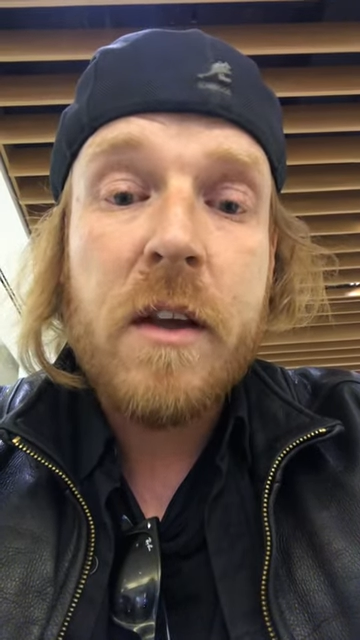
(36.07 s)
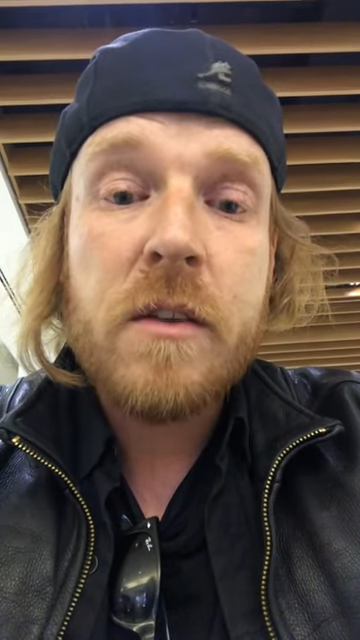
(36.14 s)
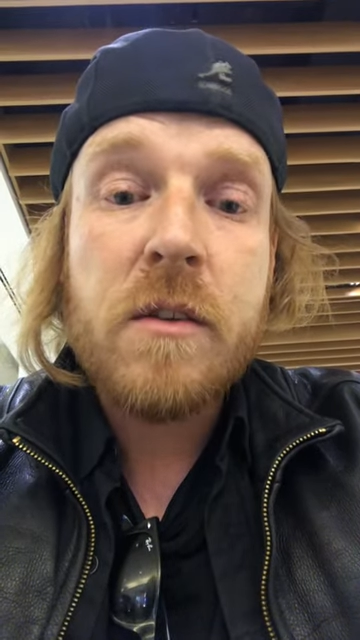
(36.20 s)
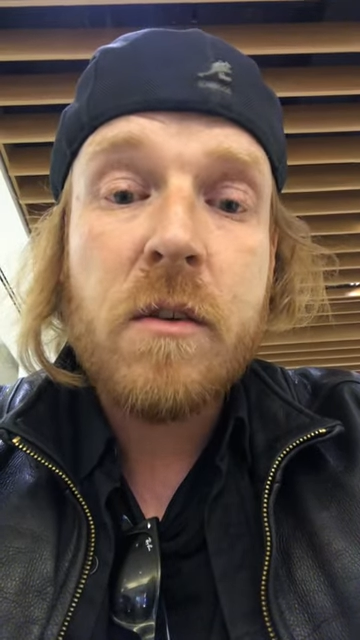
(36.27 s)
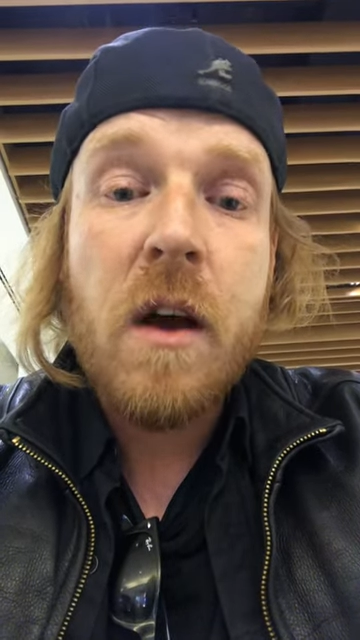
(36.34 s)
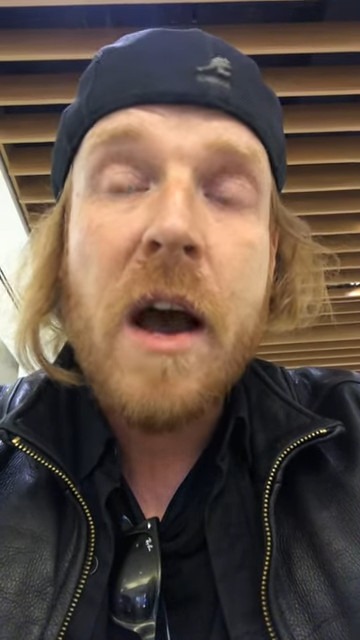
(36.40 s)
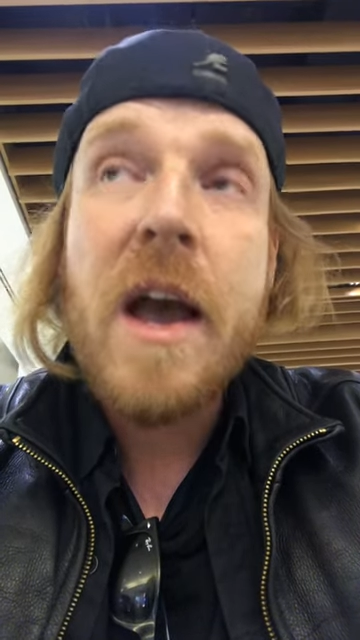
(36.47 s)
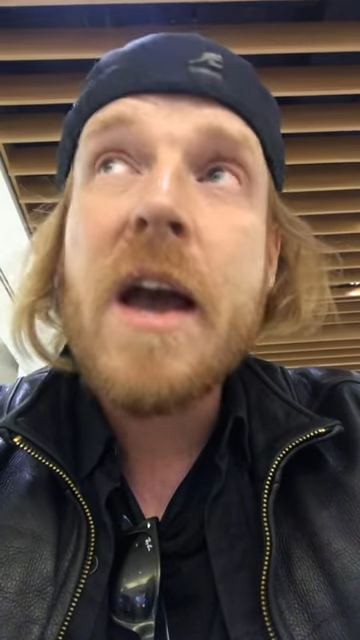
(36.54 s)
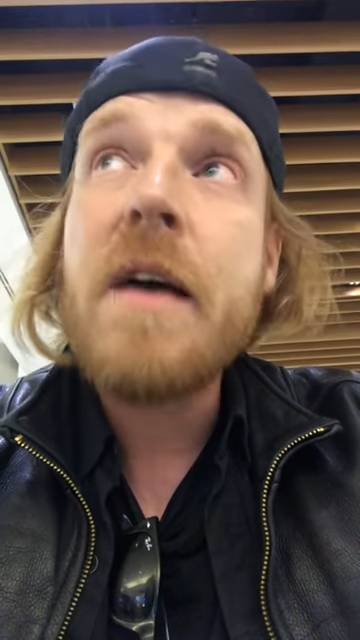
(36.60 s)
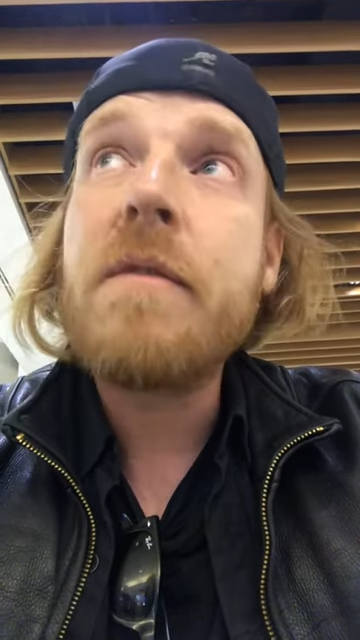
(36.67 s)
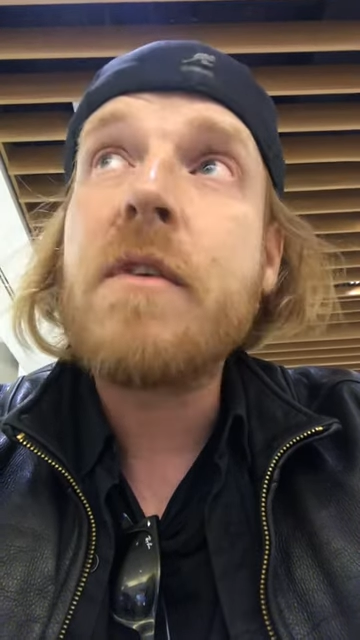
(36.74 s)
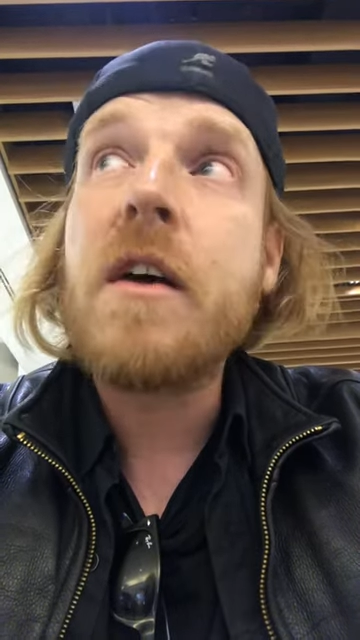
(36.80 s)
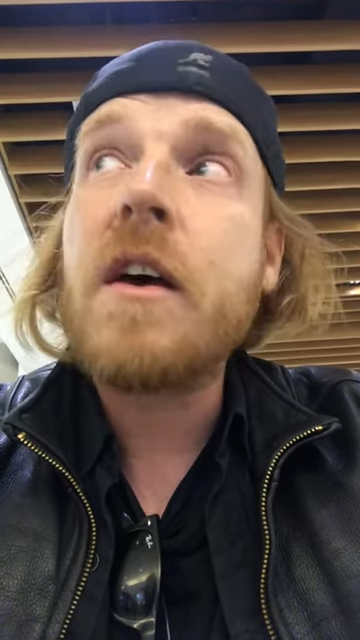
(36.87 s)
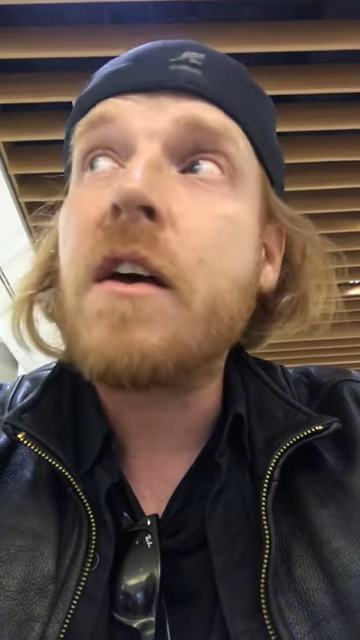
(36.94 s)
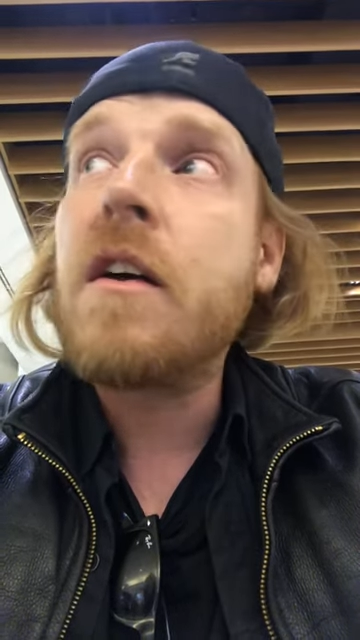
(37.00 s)
So I have
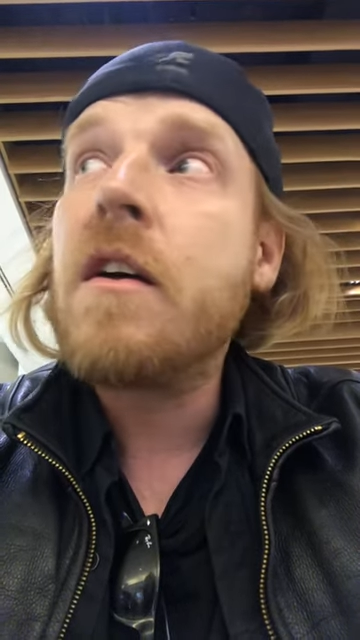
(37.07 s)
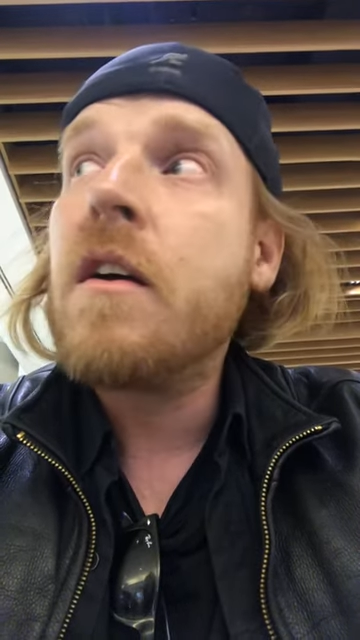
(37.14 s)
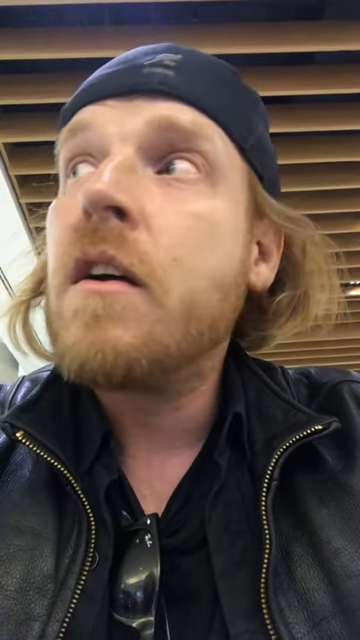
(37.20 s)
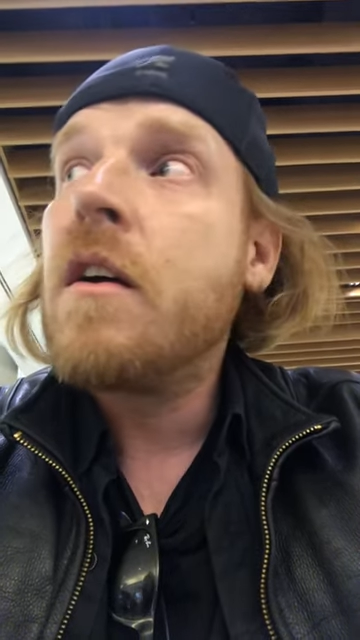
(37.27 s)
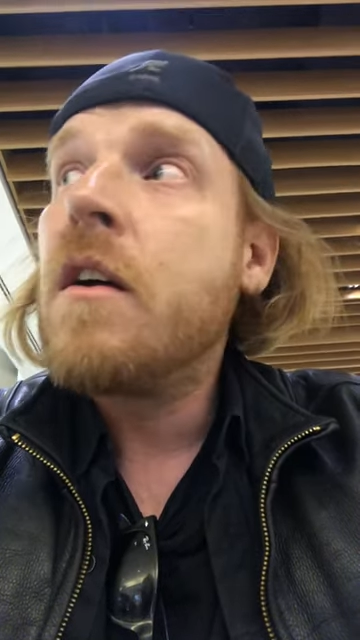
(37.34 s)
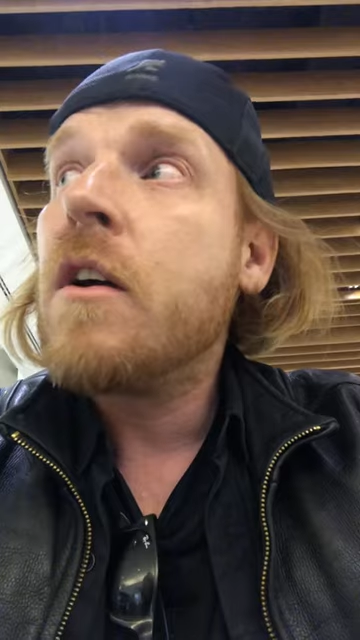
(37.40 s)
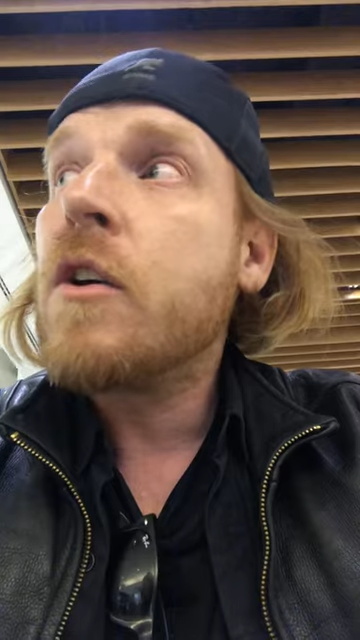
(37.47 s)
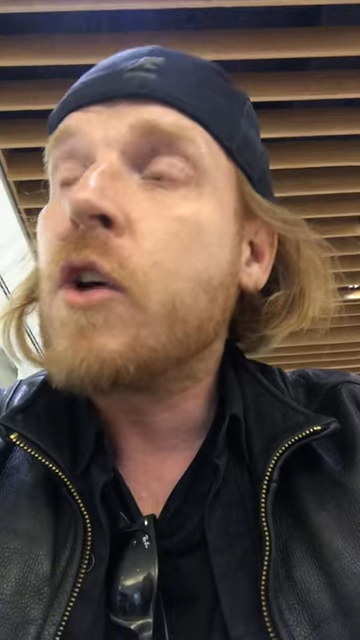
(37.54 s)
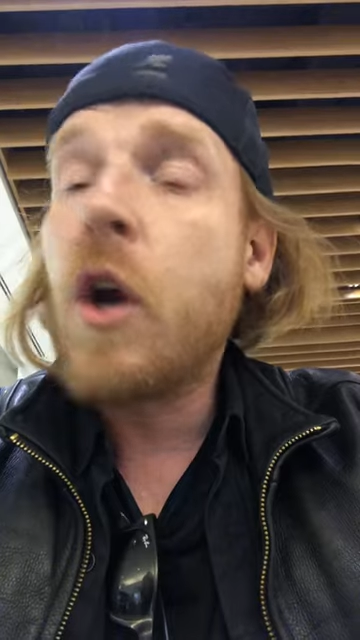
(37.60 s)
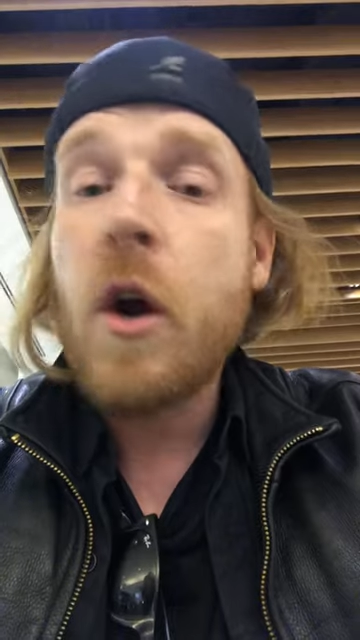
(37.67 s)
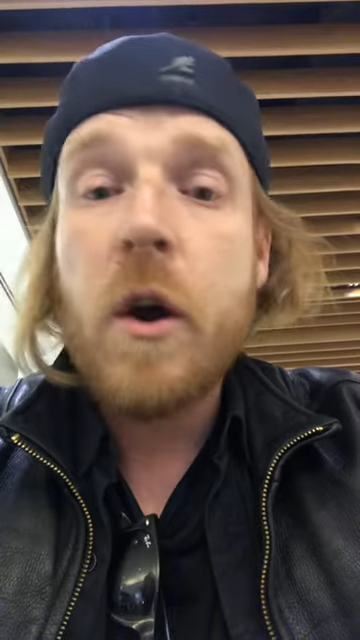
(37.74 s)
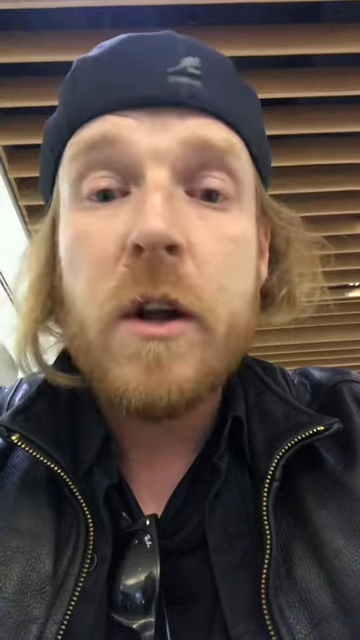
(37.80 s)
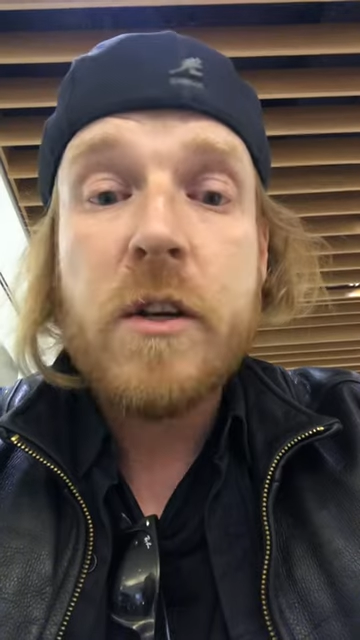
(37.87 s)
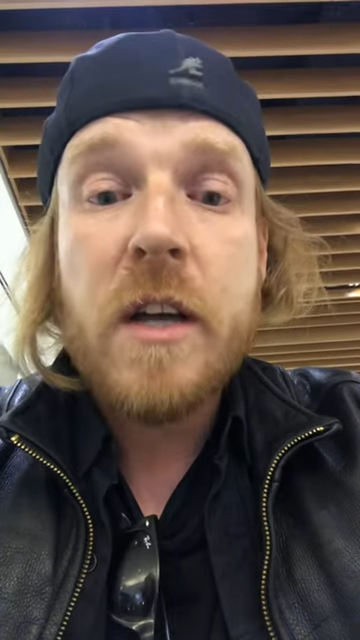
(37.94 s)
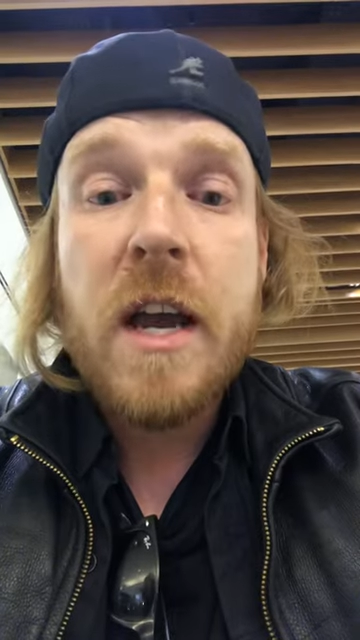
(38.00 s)
the
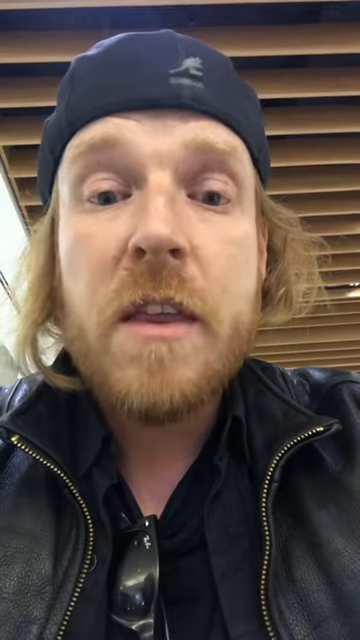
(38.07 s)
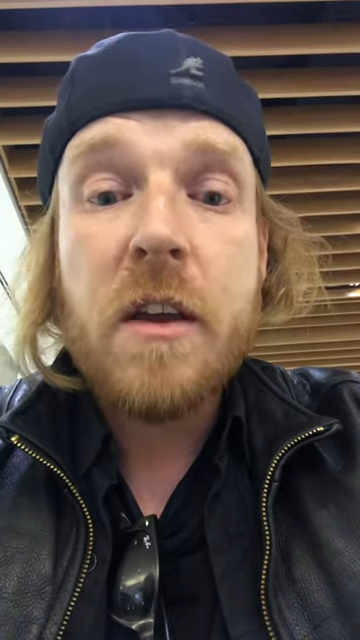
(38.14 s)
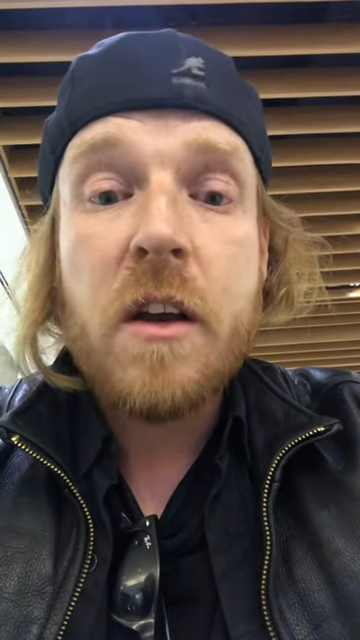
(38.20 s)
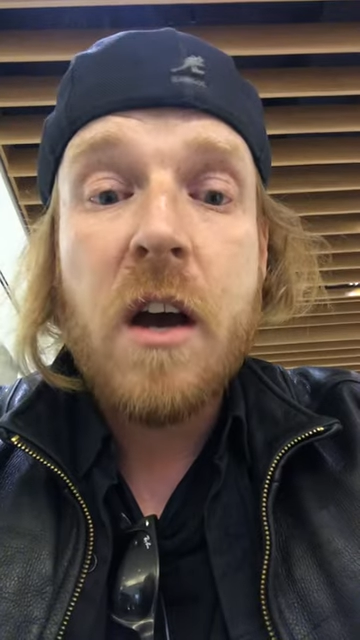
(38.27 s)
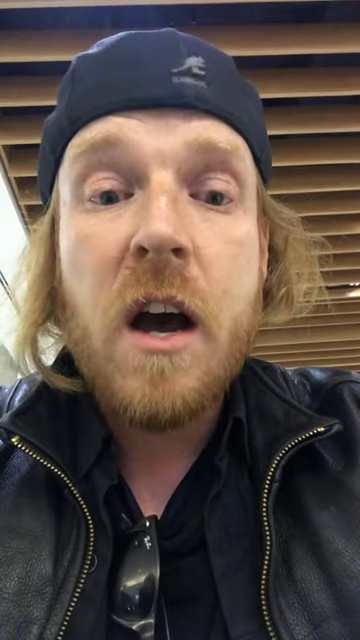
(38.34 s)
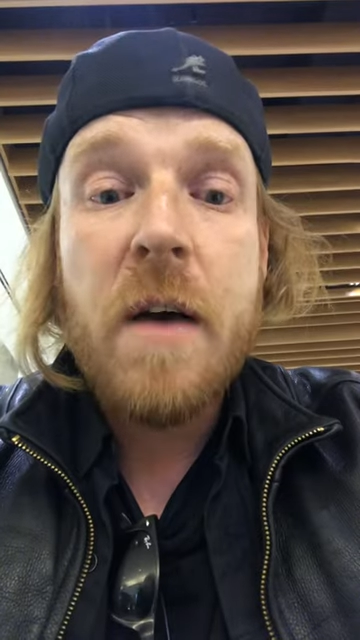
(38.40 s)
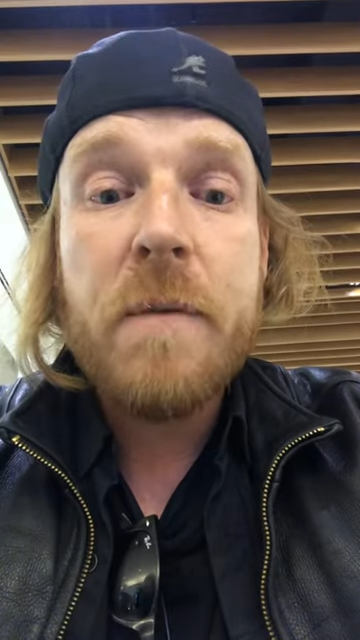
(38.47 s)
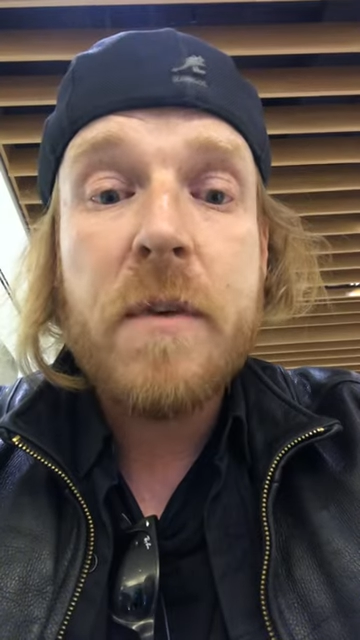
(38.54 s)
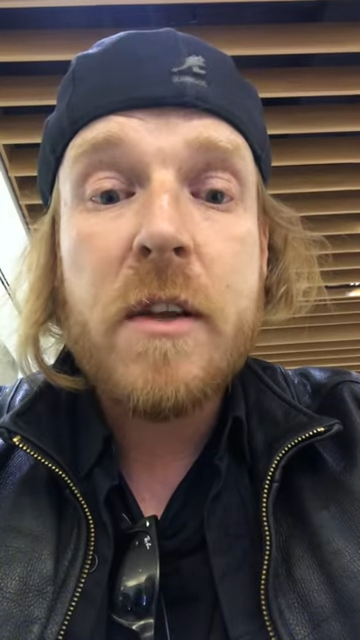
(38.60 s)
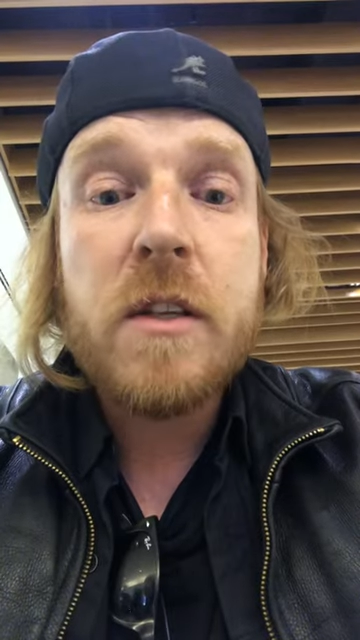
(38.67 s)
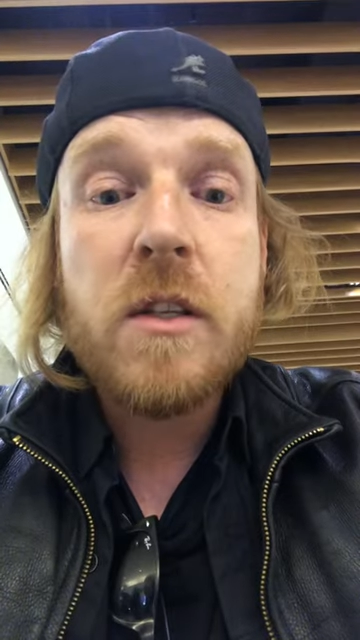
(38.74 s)
courage and the confidence